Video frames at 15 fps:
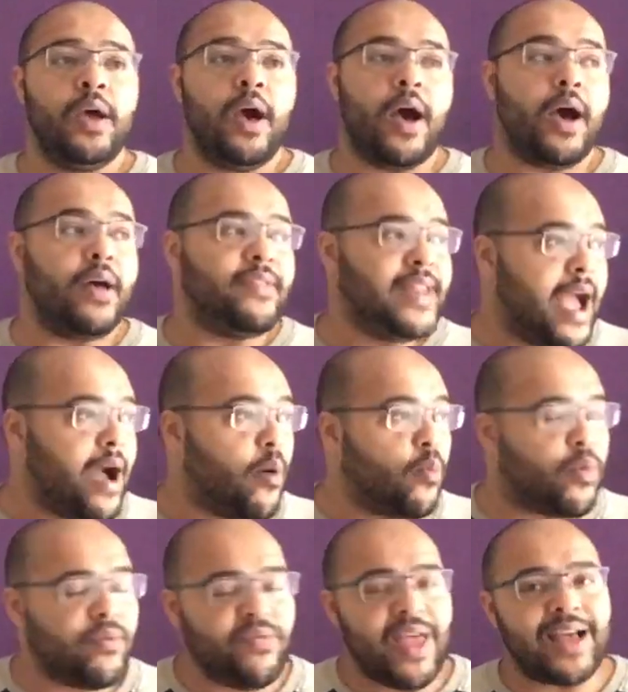Uh, now,
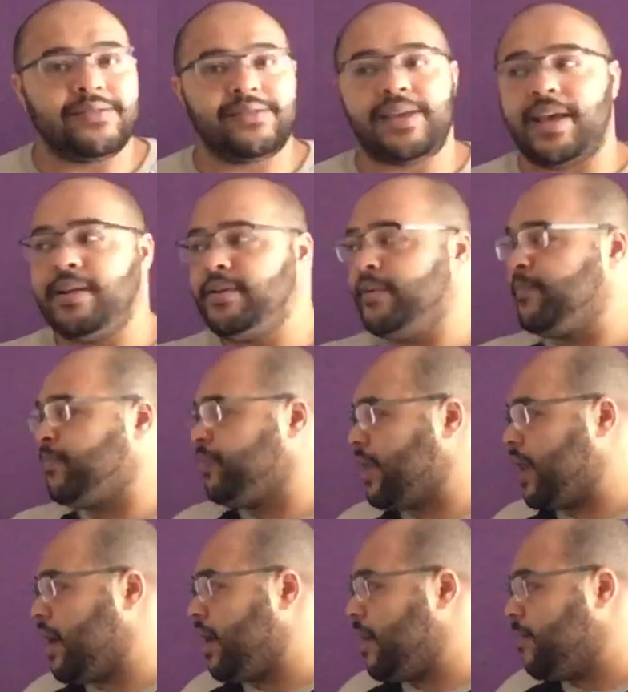with that said,
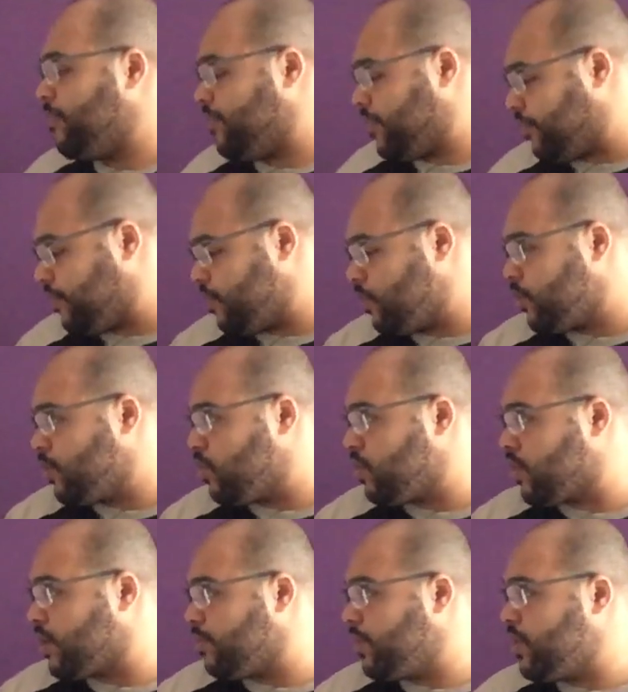um, for your
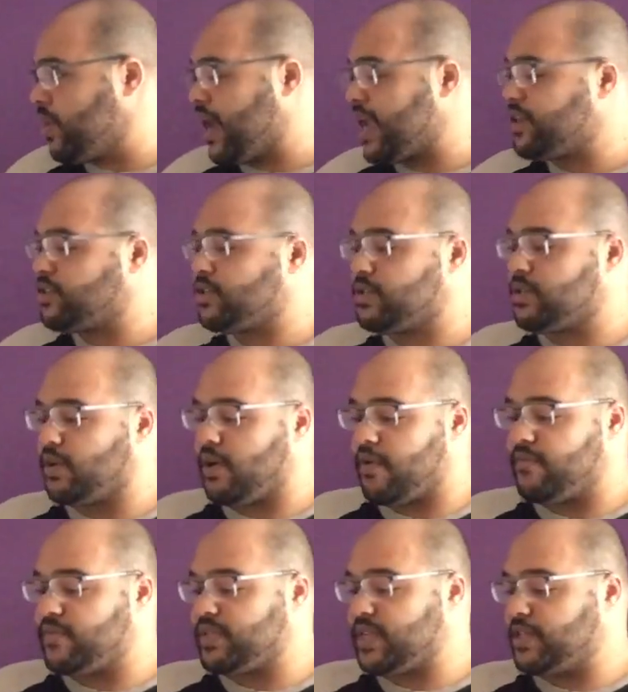communications and
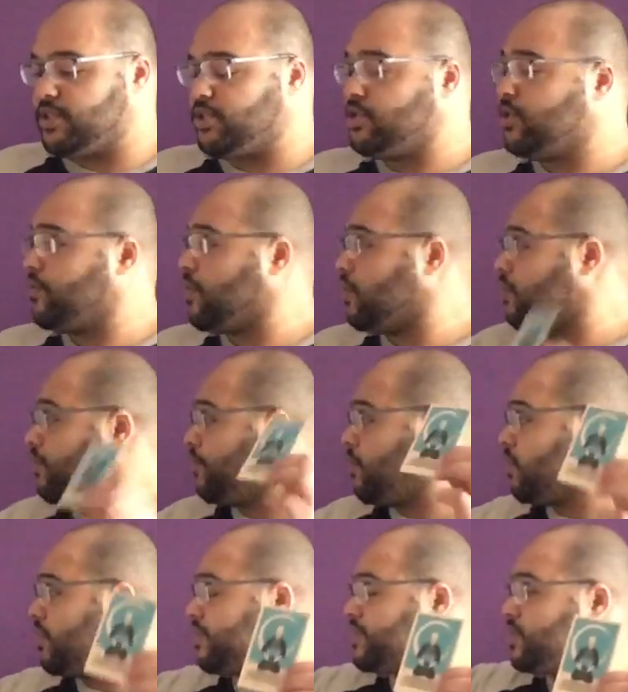conversations, you've got the
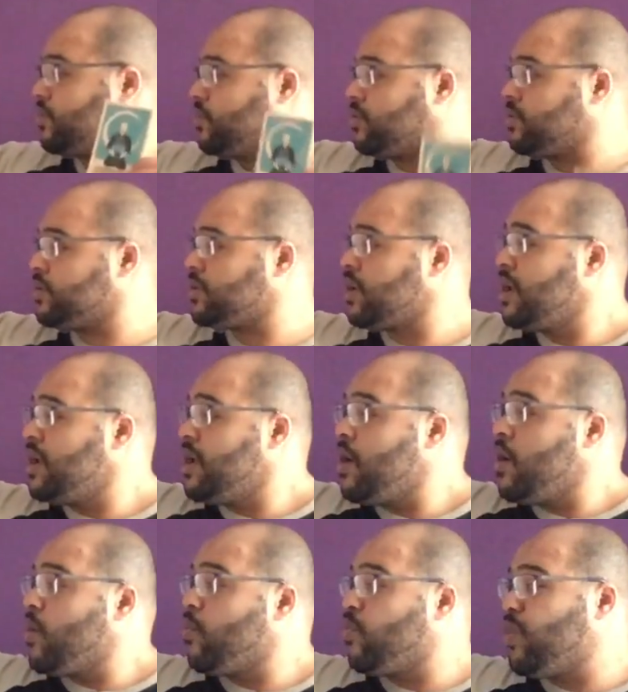Four of Swords,
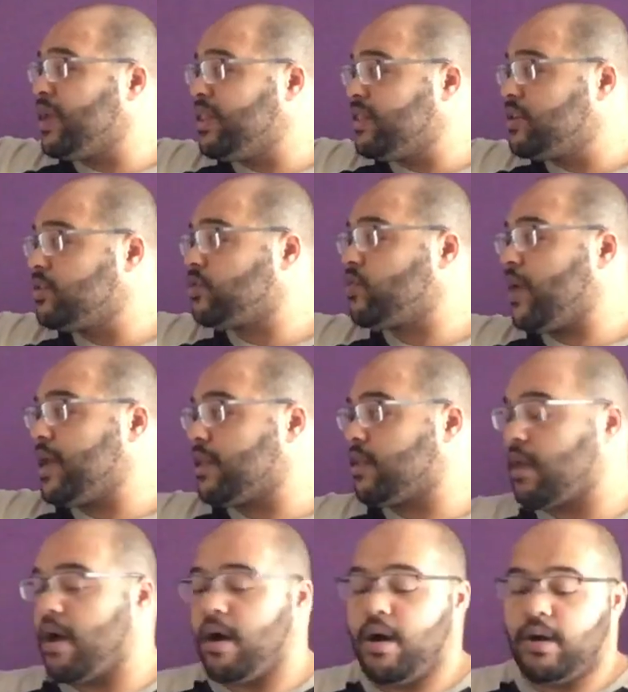with the strength
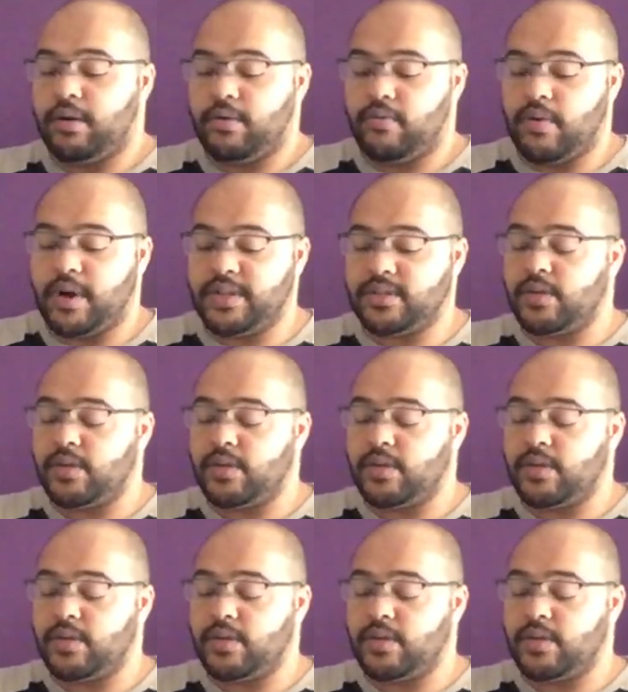card, right?